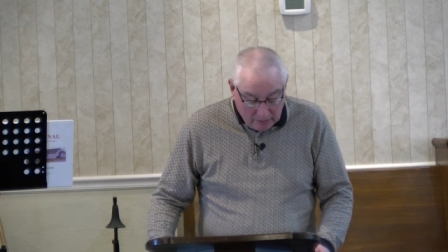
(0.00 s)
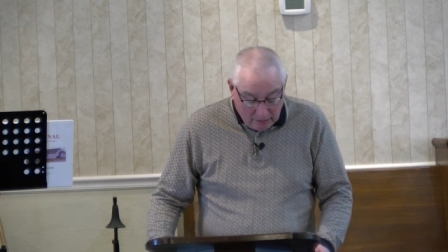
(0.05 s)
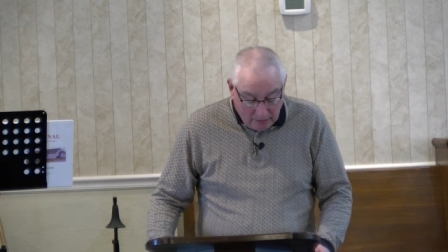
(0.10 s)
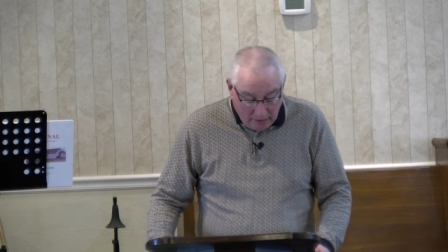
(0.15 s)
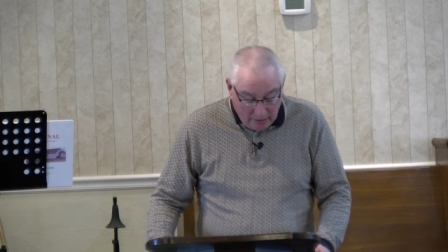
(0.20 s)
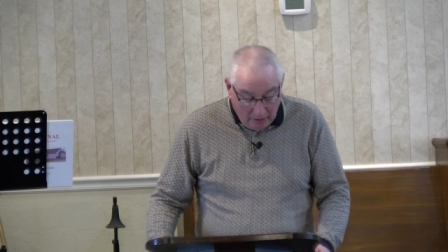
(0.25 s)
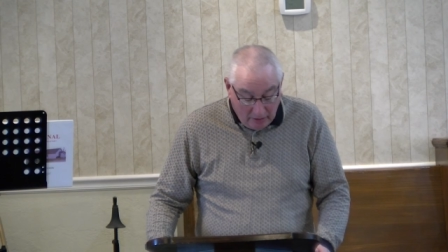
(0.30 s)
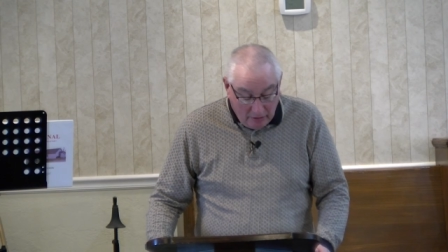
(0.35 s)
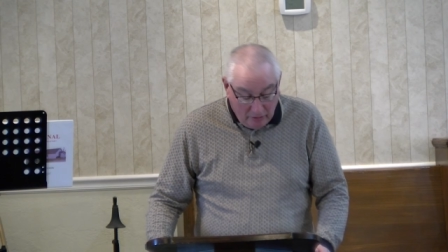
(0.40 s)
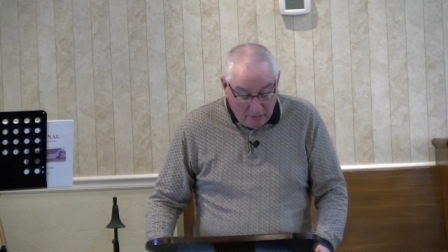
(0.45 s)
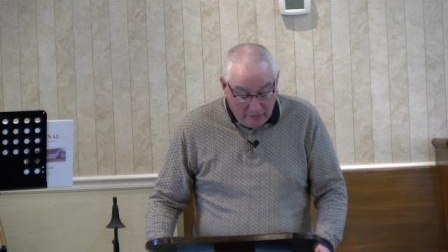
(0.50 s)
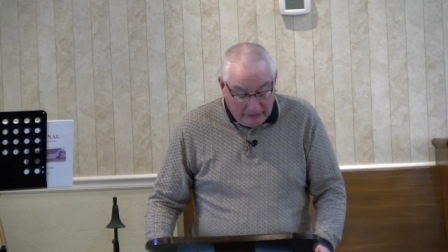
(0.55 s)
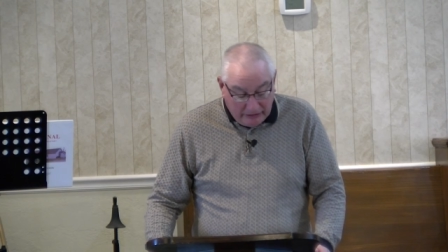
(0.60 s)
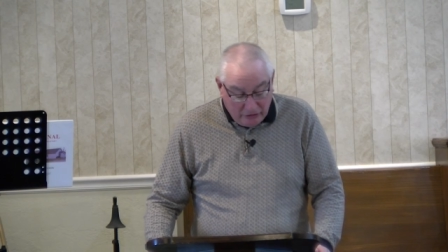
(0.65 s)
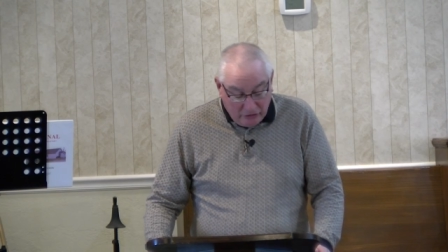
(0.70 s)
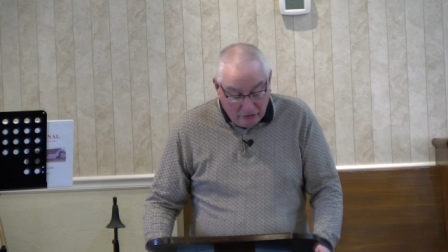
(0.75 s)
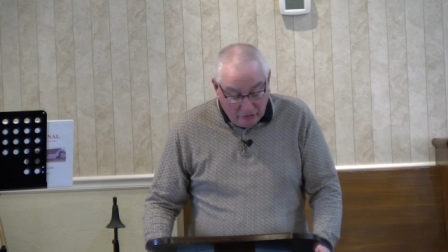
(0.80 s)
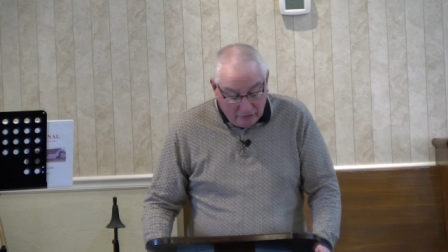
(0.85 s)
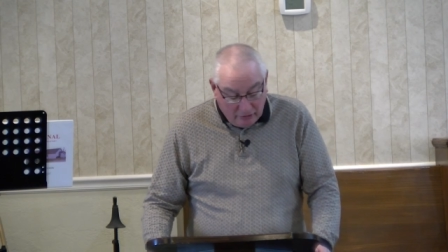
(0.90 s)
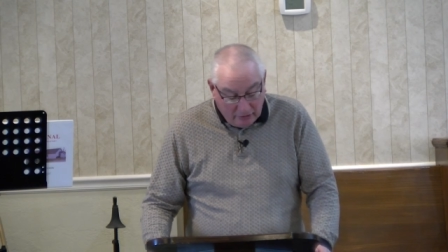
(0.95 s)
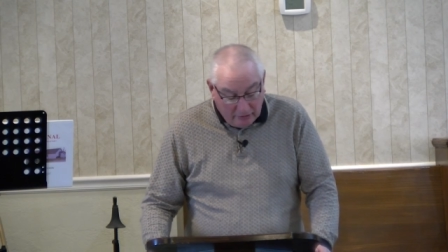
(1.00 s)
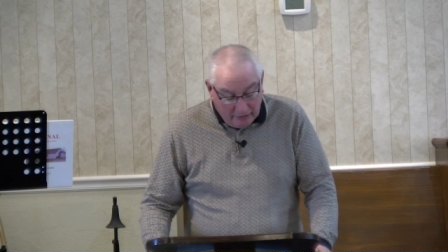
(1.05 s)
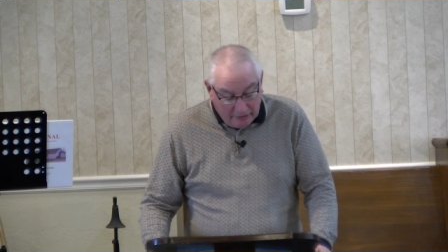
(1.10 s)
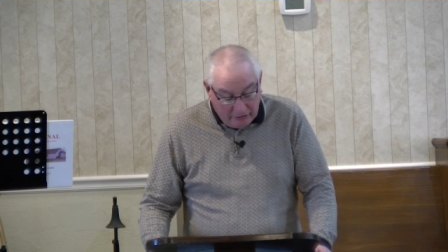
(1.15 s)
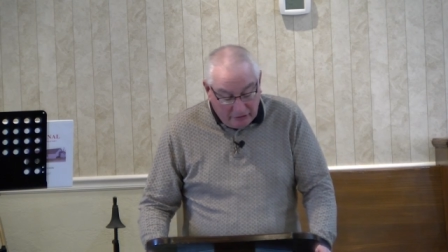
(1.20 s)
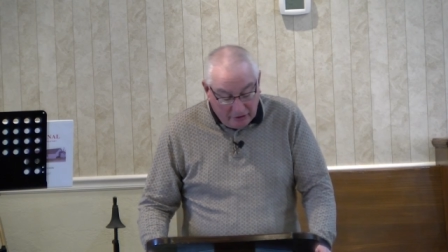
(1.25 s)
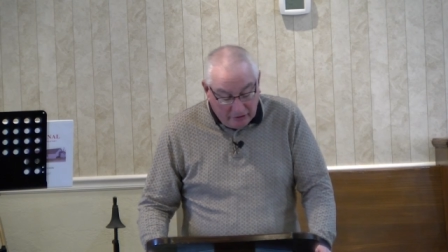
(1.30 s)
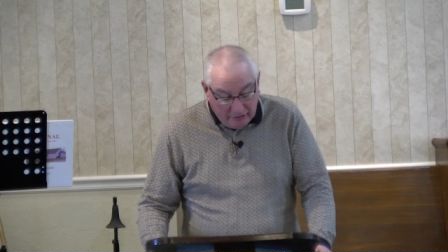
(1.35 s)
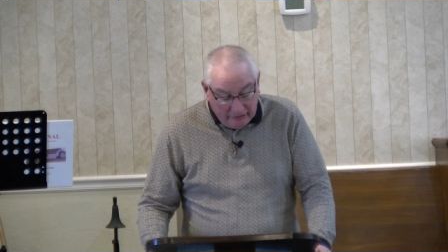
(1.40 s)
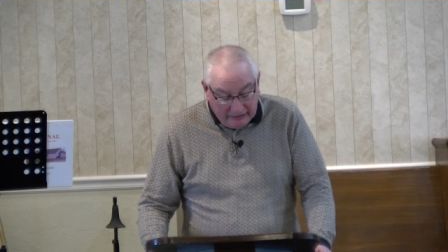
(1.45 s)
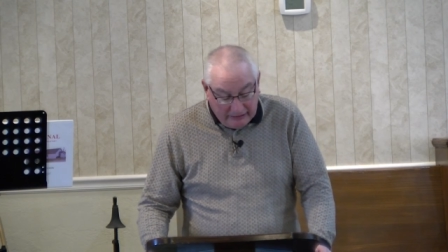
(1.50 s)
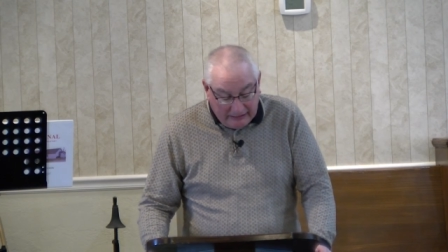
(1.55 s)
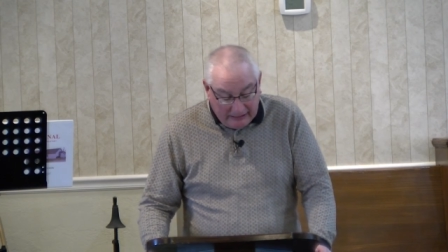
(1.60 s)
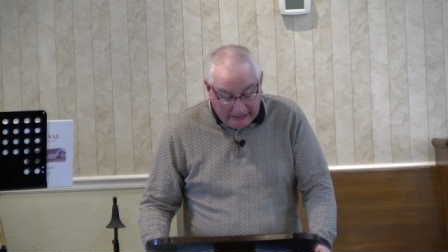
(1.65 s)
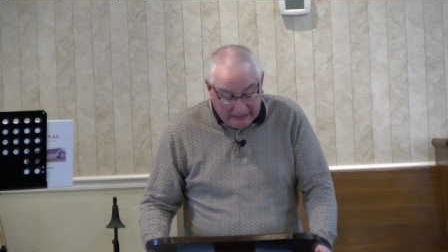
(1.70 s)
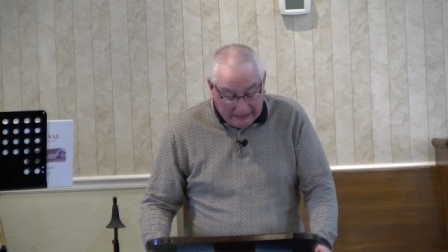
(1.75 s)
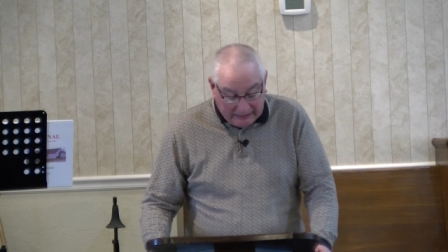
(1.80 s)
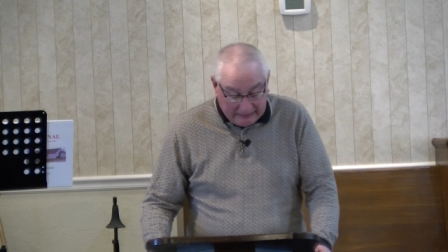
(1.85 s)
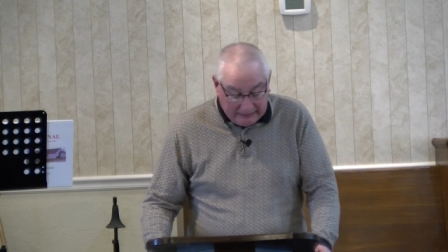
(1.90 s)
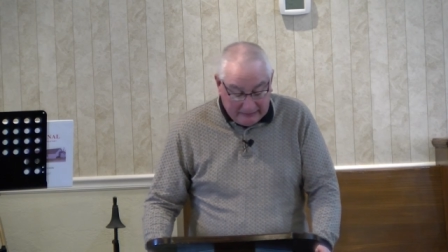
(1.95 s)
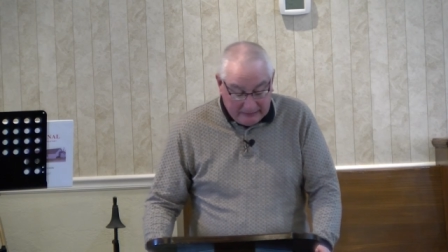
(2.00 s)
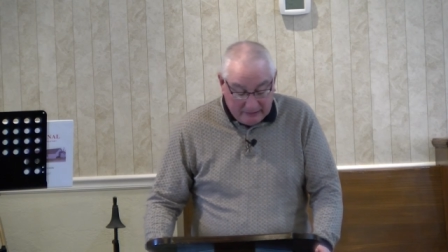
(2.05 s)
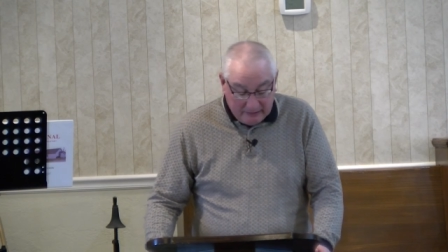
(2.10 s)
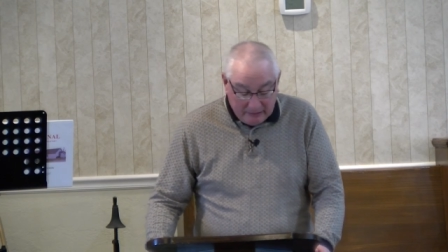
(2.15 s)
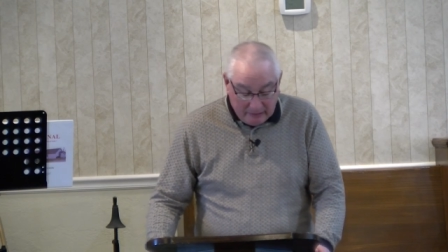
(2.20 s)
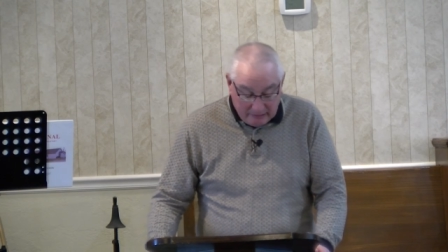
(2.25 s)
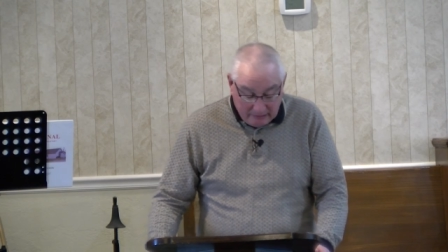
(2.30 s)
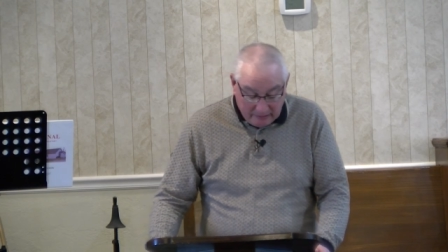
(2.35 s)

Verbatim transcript: who endure unto the end,